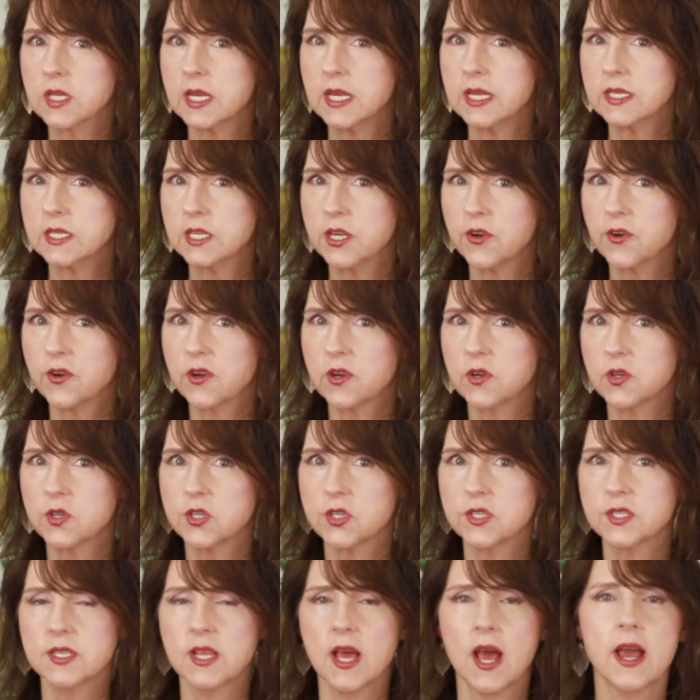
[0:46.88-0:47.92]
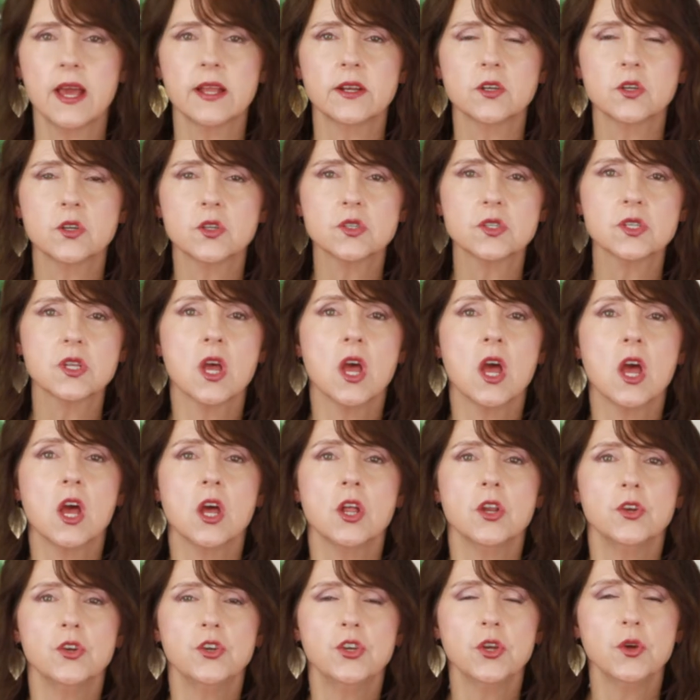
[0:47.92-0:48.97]
interior designers
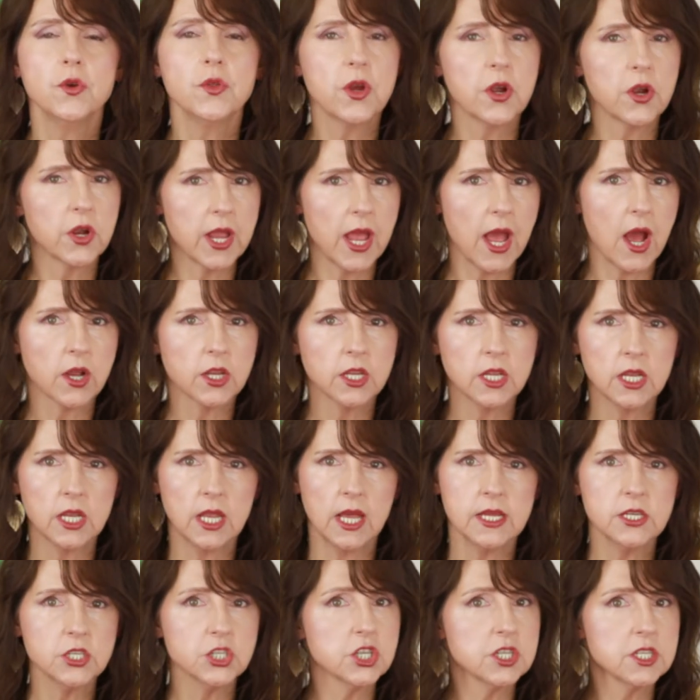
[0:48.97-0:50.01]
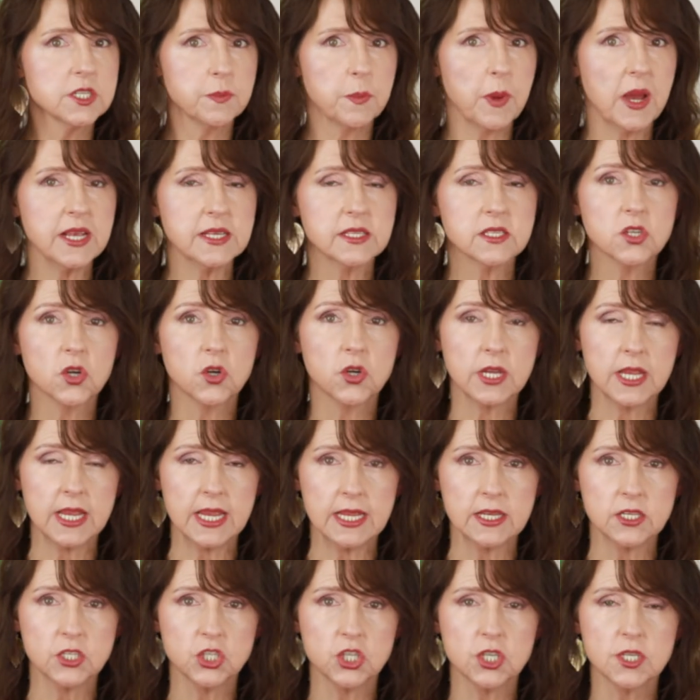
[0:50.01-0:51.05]
do their calculations based on
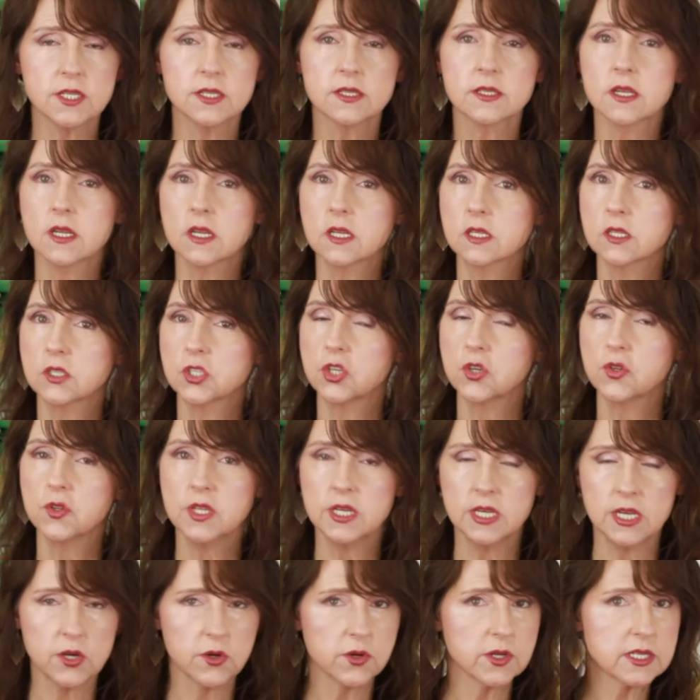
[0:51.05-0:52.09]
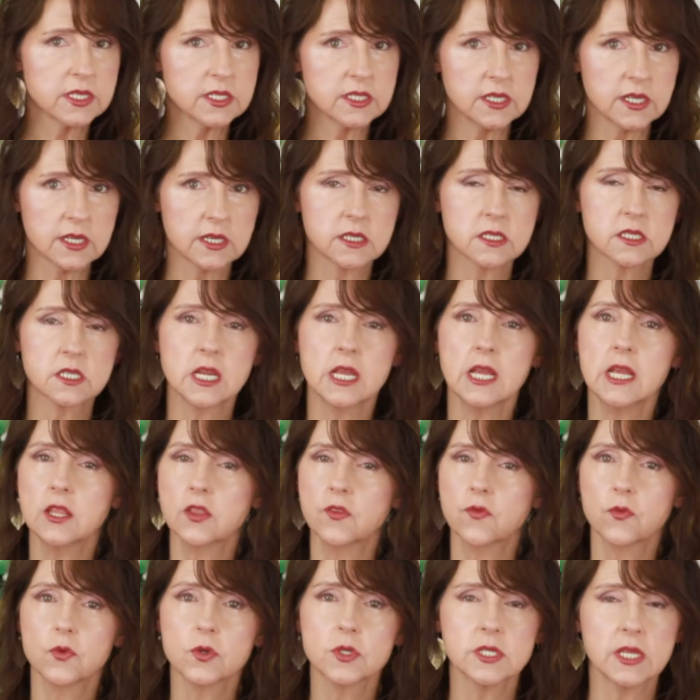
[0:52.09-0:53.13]
inches to the nearest 16th
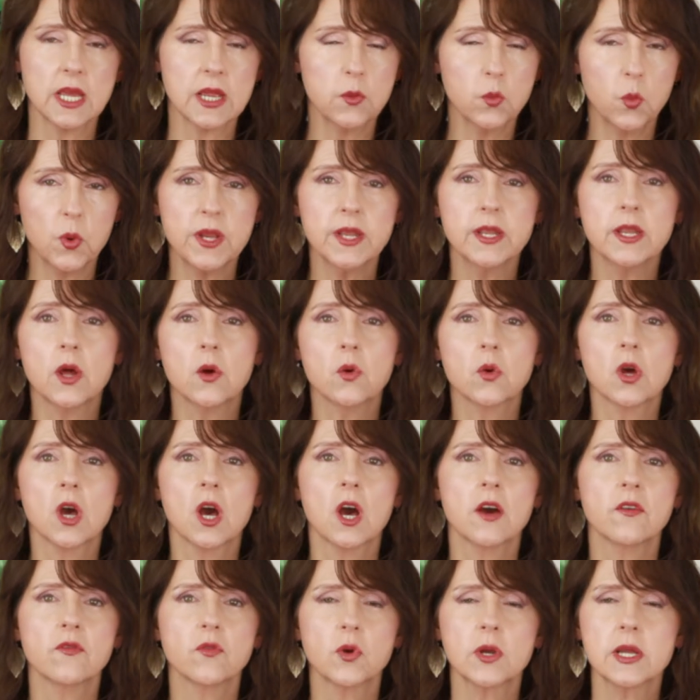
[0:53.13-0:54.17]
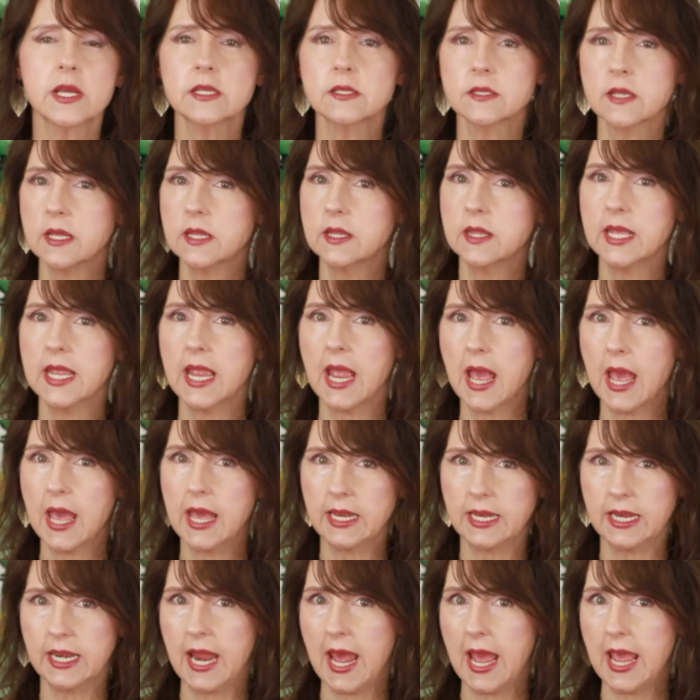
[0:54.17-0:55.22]
for, say, window coverings and an
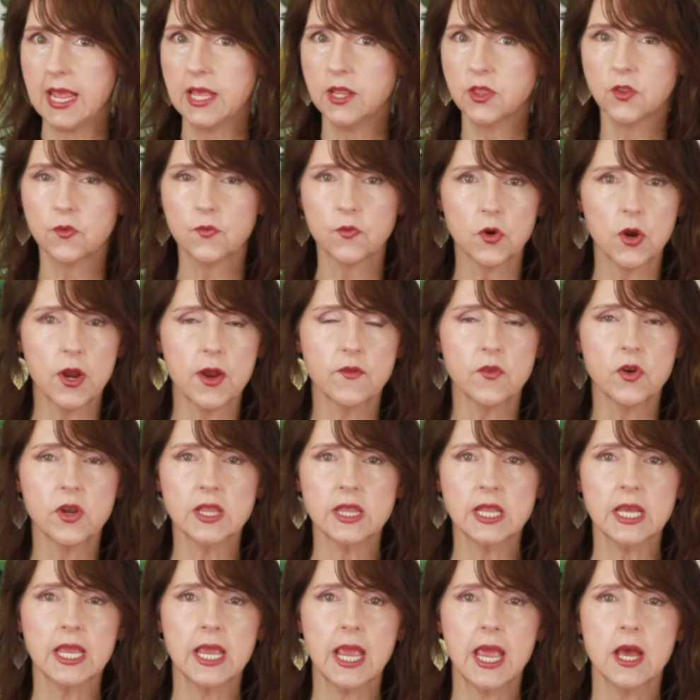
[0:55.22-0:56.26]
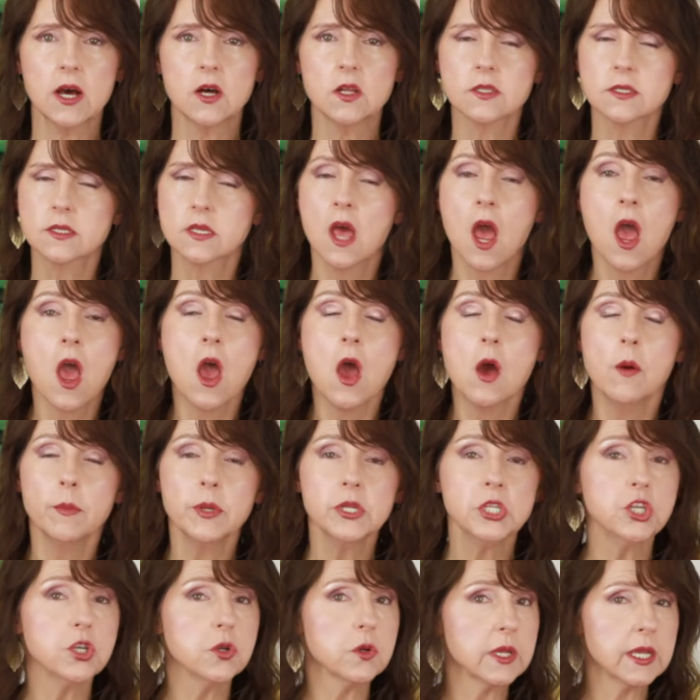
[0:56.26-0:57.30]
1/8 for everything else,
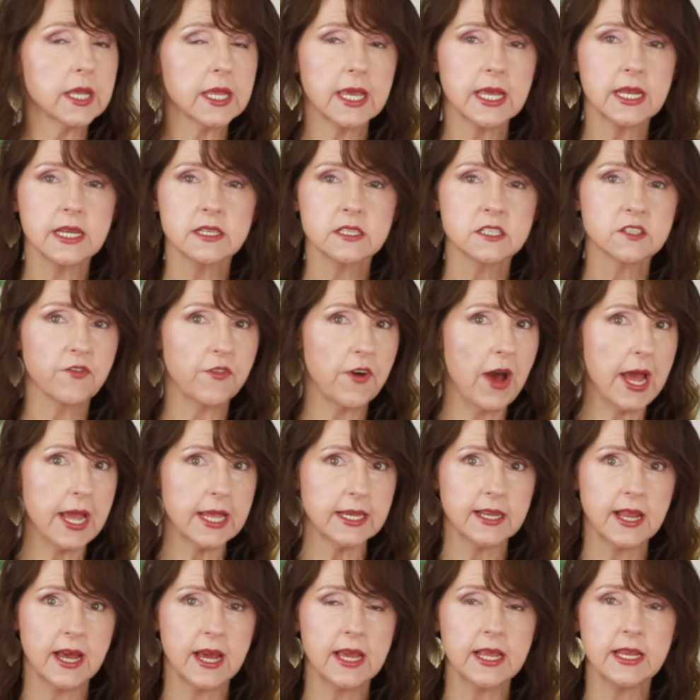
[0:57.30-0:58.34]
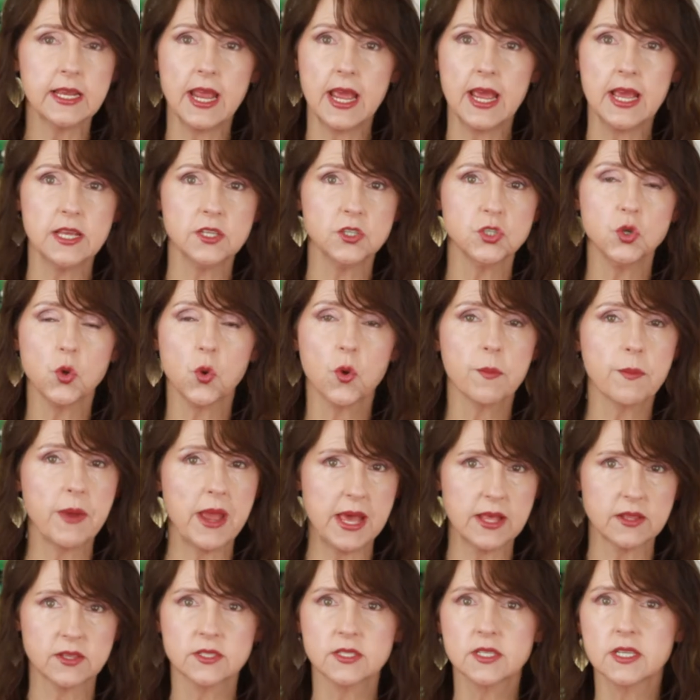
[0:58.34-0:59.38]
but you can get as finite as your
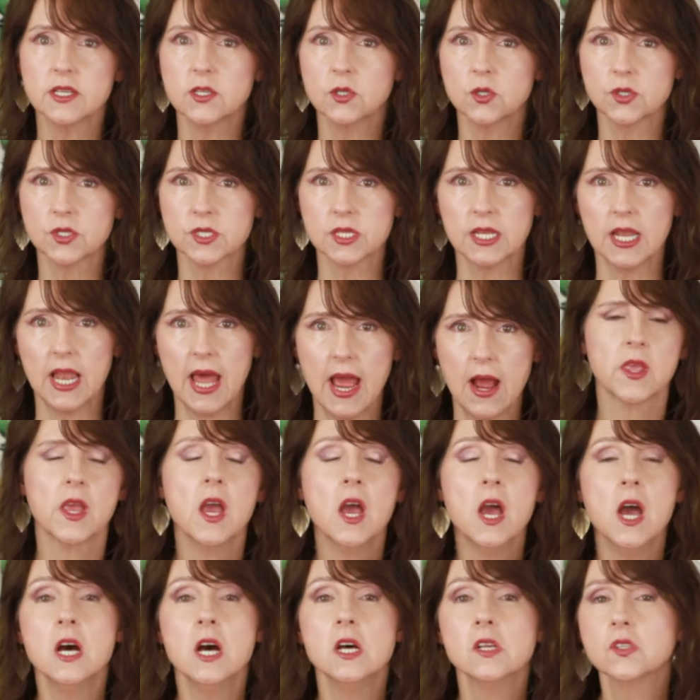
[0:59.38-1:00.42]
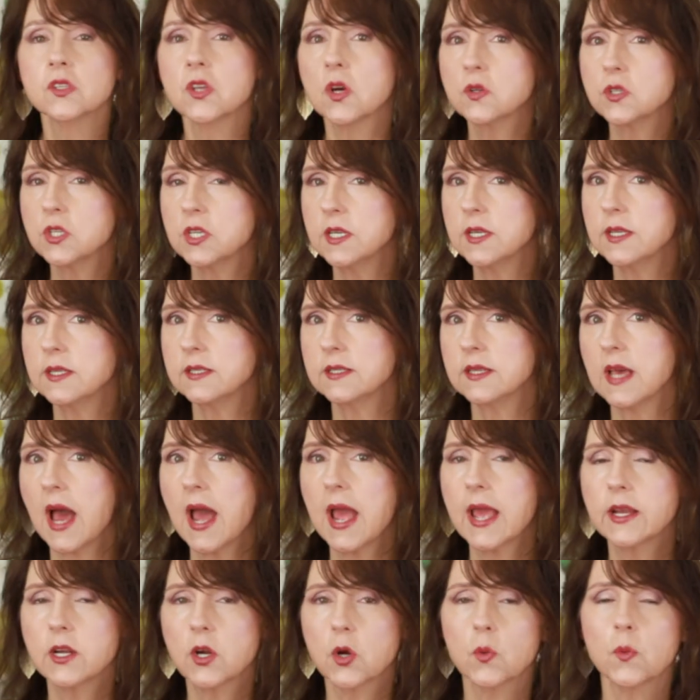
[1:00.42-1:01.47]
math skills allow. So to
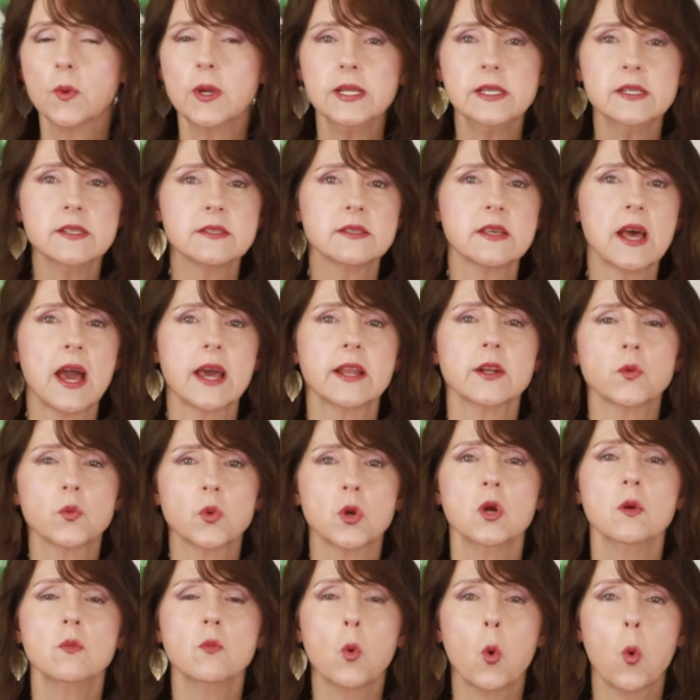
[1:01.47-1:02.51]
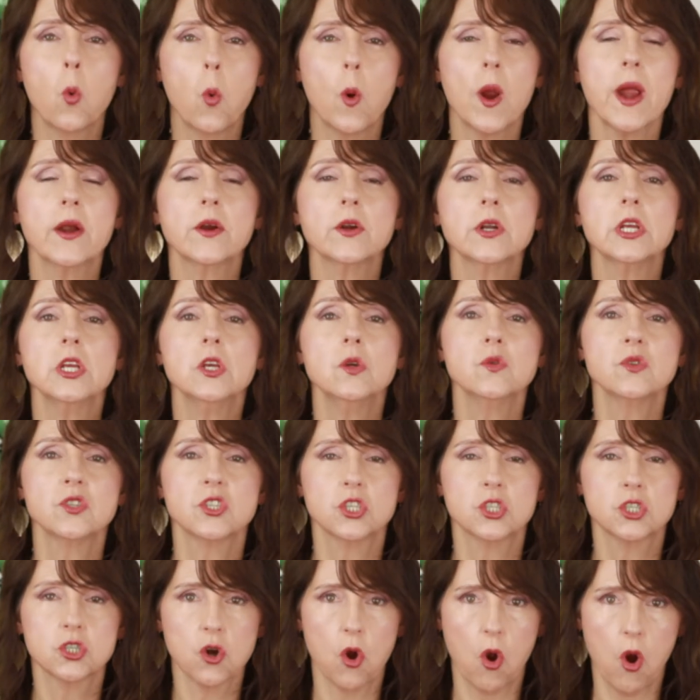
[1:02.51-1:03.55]
design or redesign a room, where do you
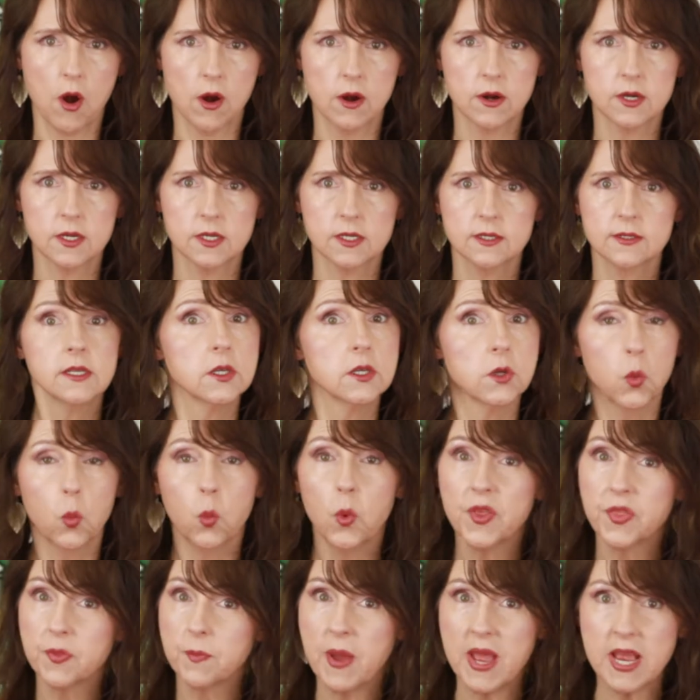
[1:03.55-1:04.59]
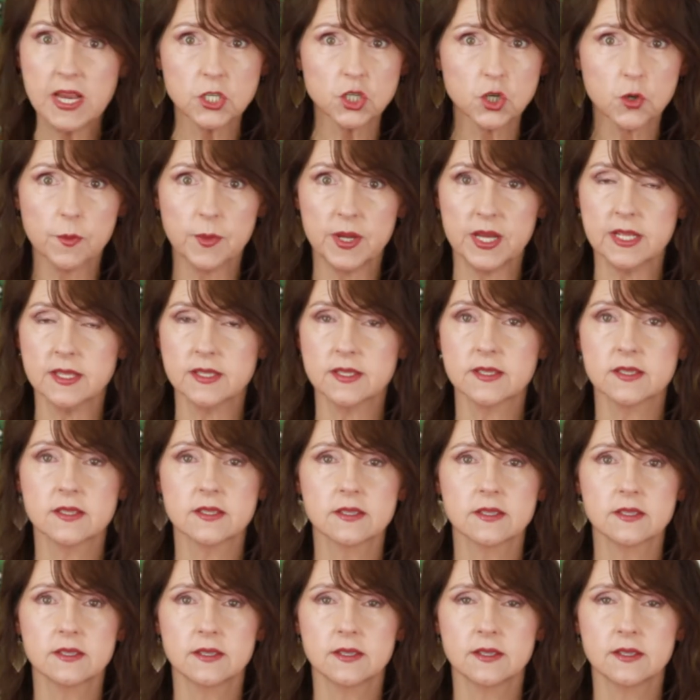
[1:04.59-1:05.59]
start? With measurements.